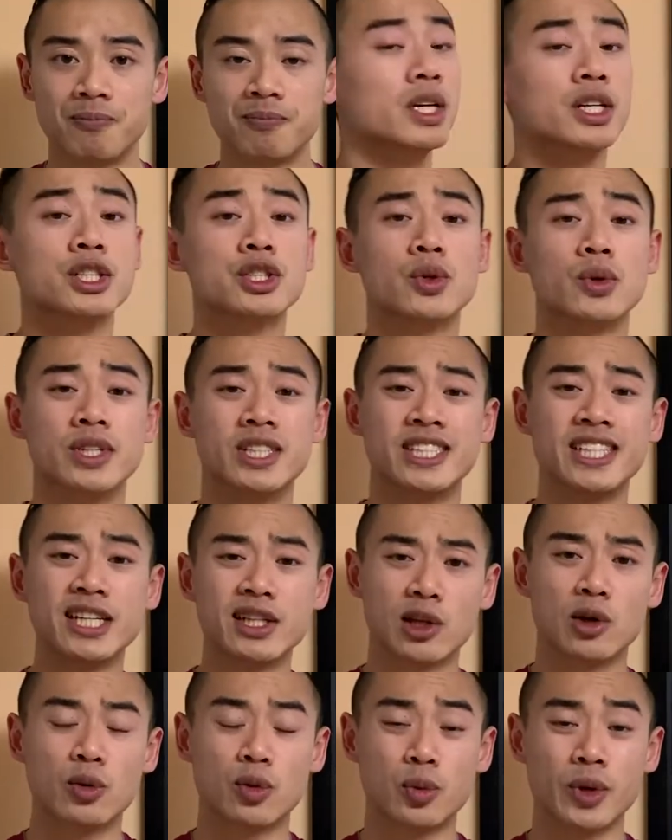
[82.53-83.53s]
So a
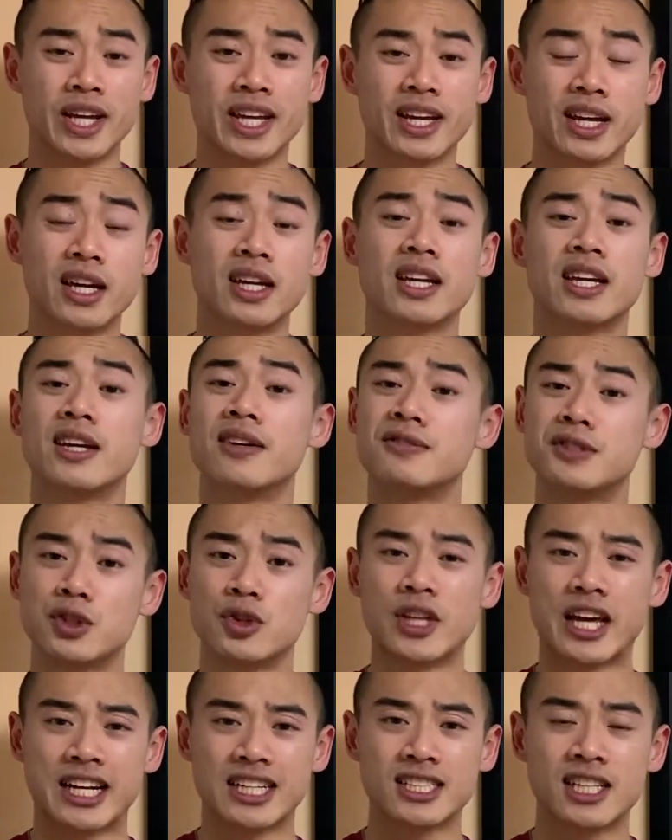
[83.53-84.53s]
deload week gives you
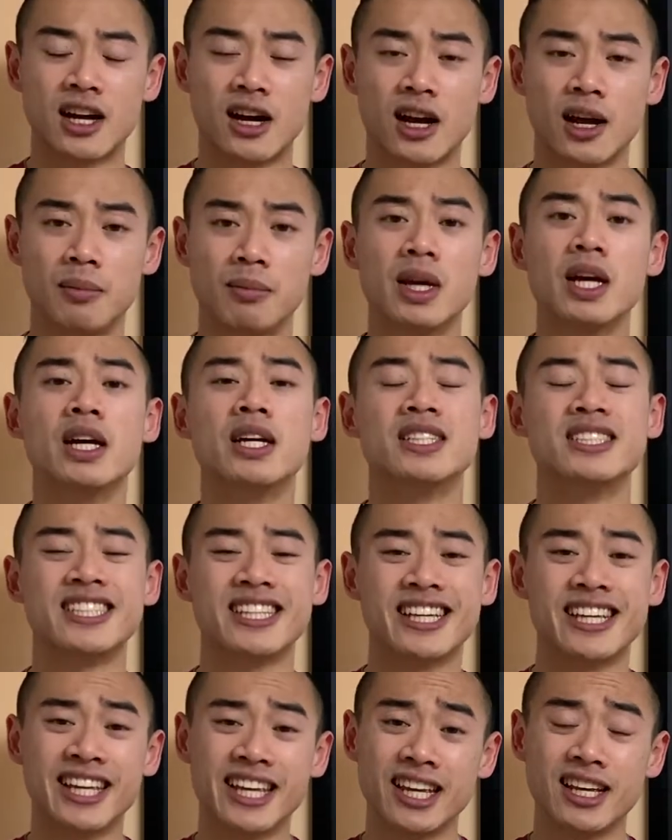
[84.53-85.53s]
that time to
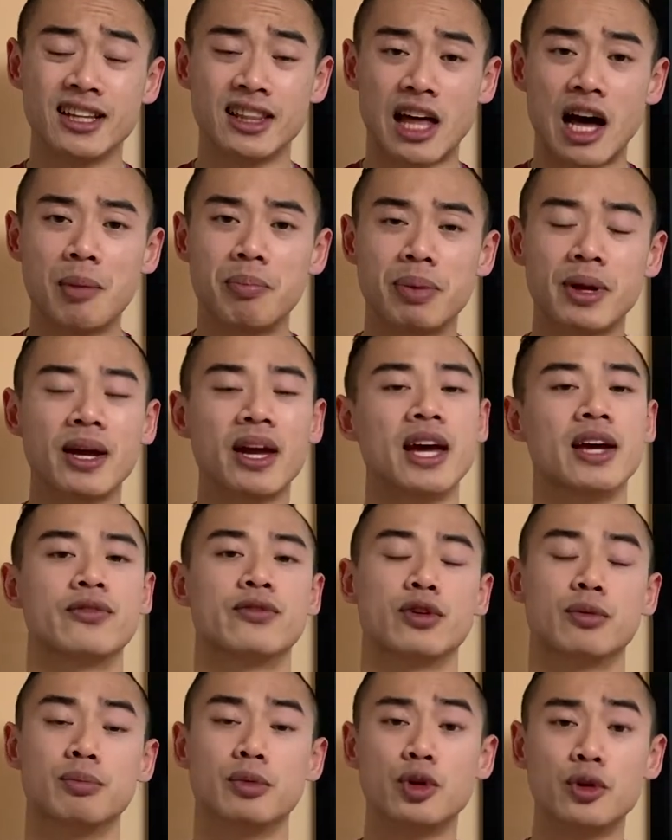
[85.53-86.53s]
heal up and
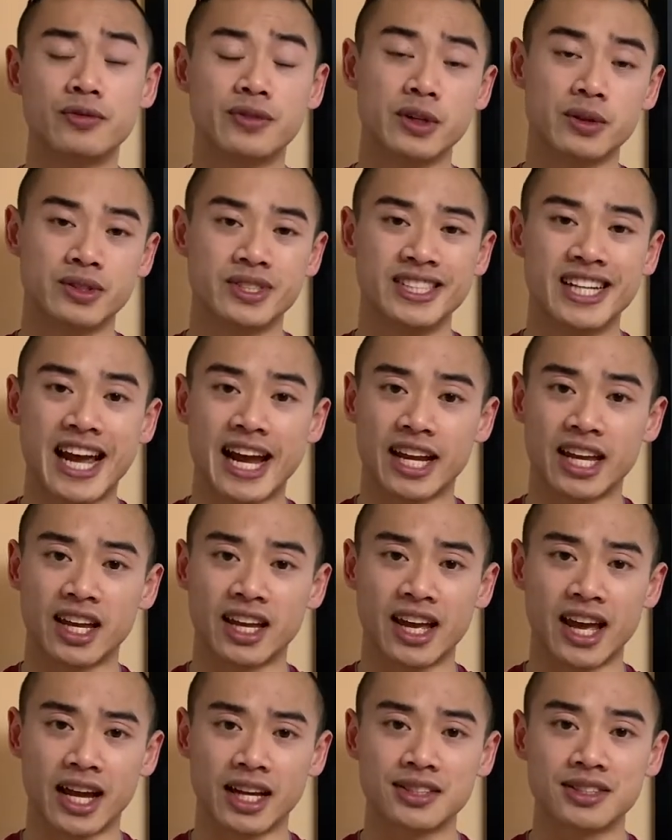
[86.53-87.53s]
remove those nagging
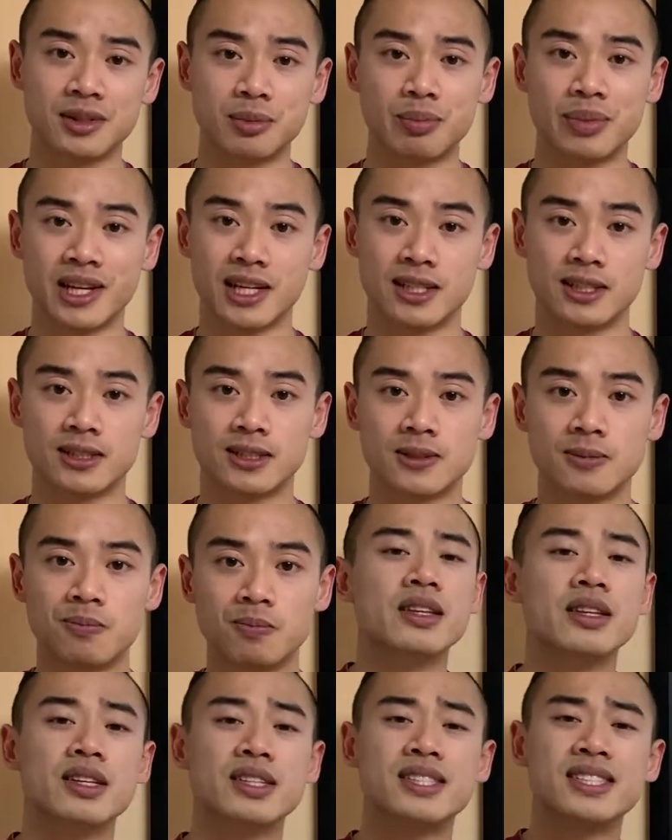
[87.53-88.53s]
aches and pains.
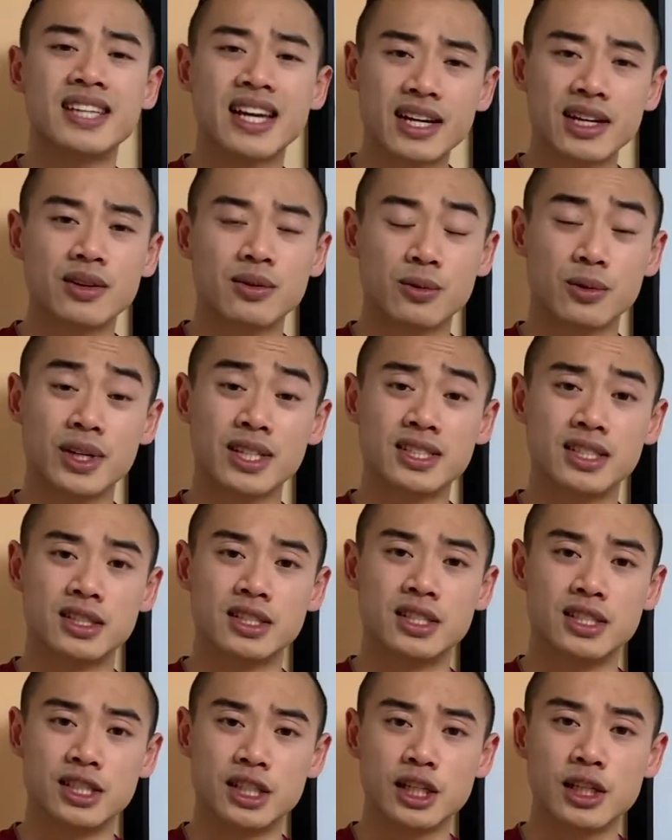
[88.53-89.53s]
The second reason to
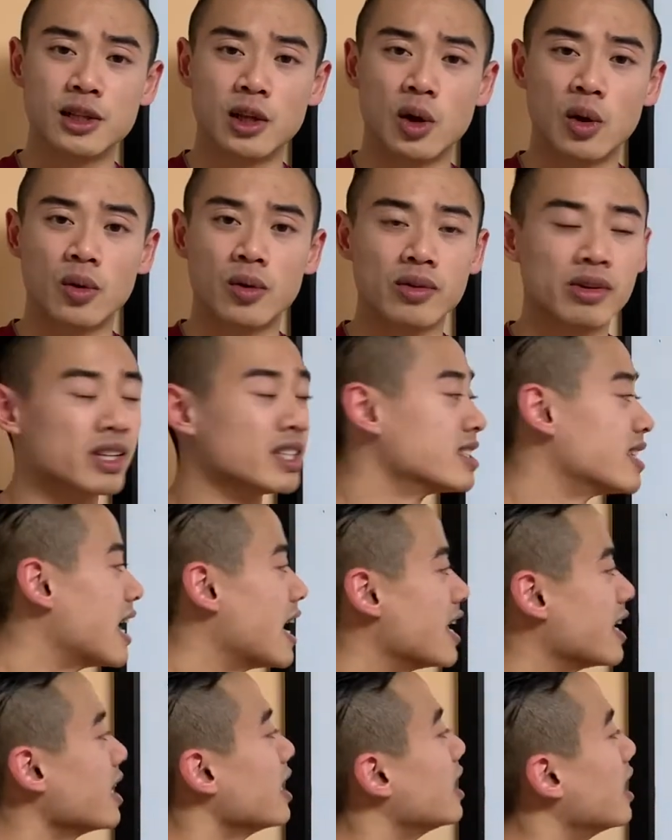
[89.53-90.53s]
deload is
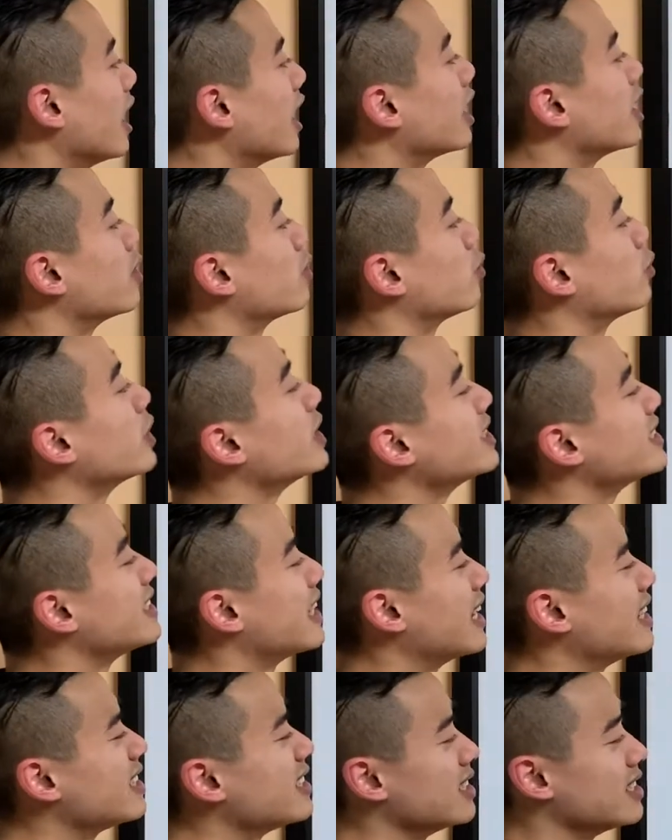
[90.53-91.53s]
that it can
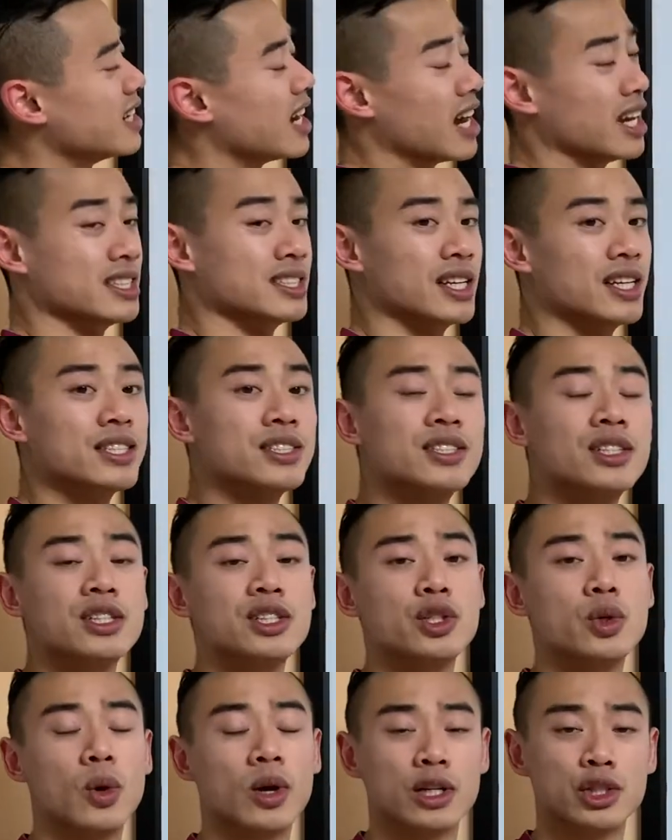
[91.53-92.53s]
resensitize us
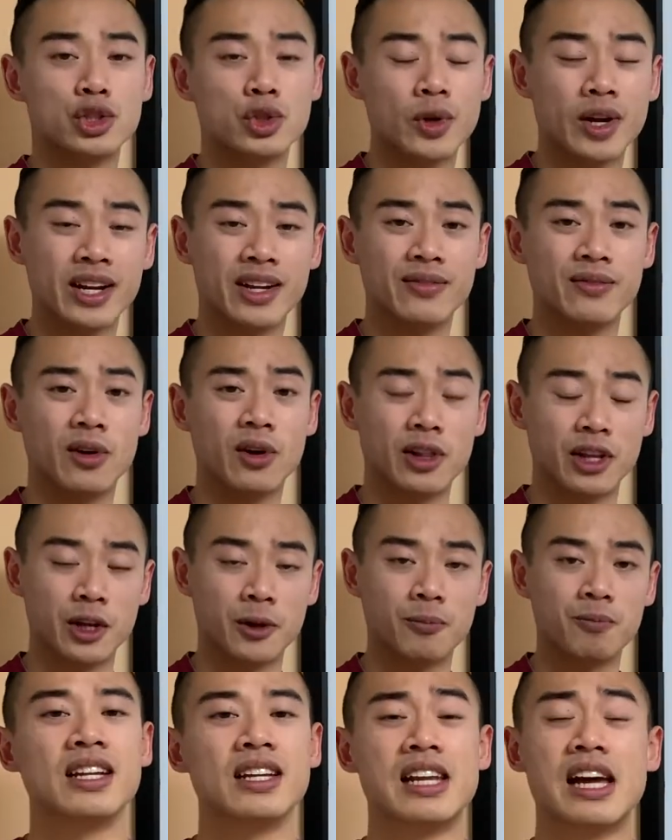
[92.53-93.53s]
to our training volume.
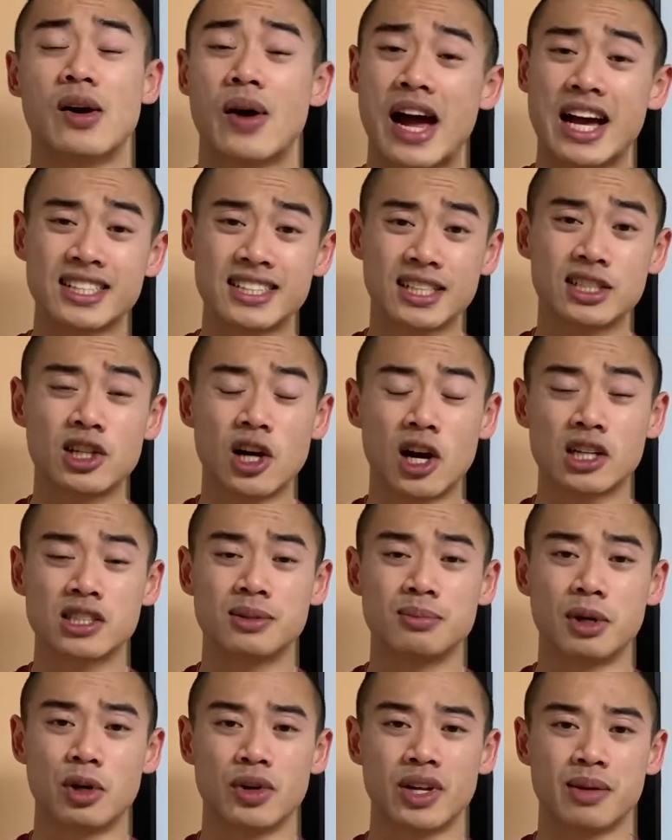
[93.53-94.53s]
Now, as I talked
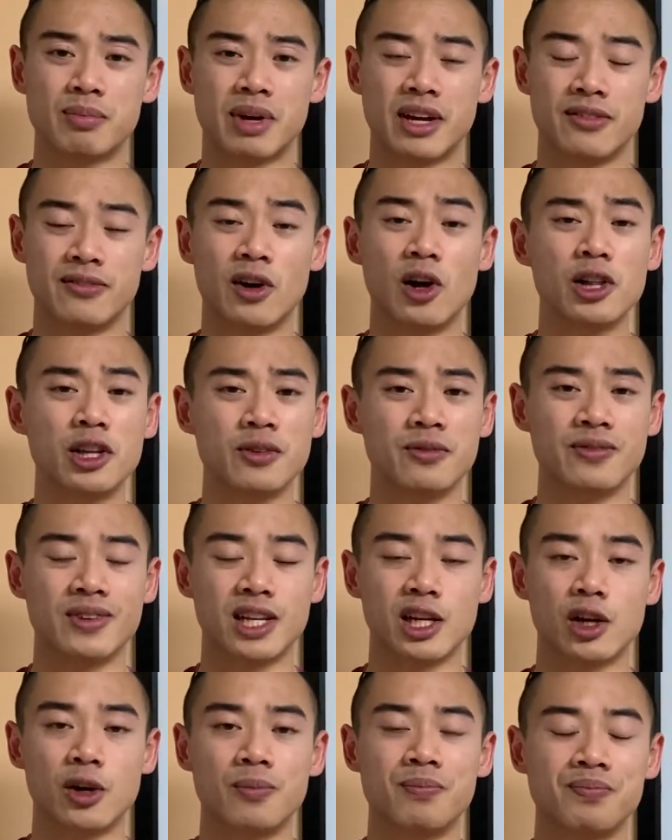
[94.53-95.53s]
about in my volume
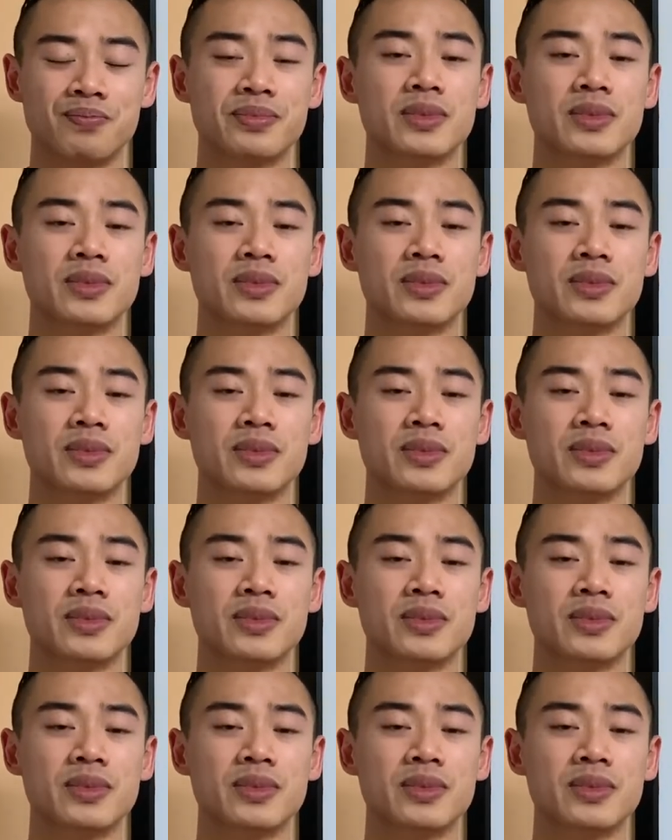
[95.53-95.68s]
video,